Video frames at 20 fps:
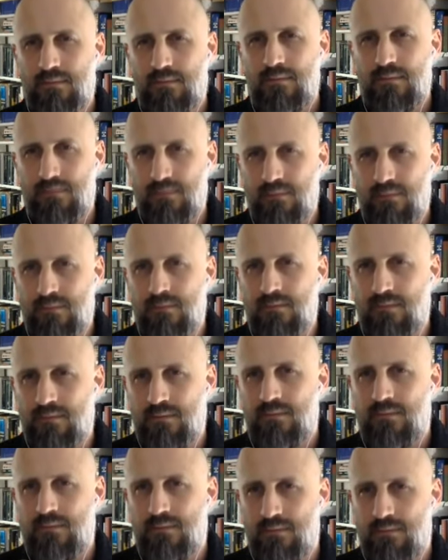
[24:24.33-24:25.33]

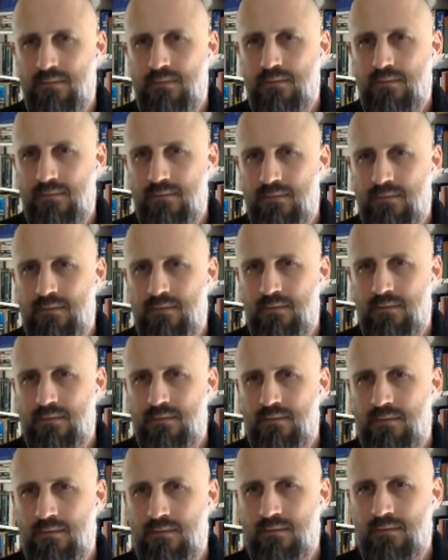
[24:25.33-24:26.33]

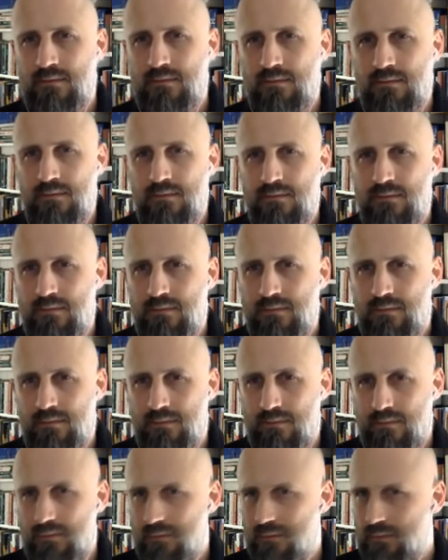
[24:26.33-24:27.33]

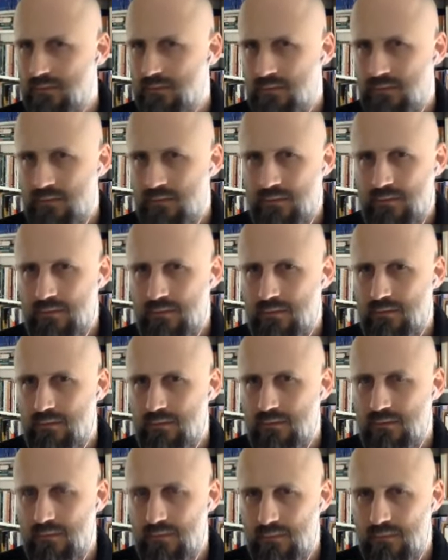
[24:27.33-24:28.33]

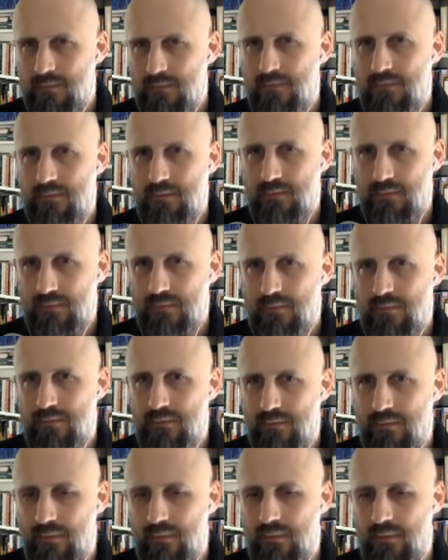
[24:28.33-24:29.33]

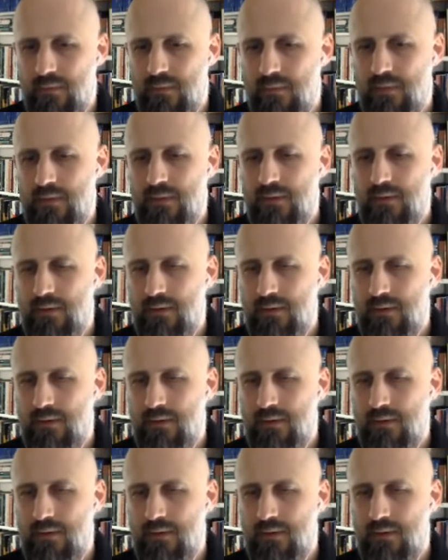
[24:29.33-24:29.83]
(silent)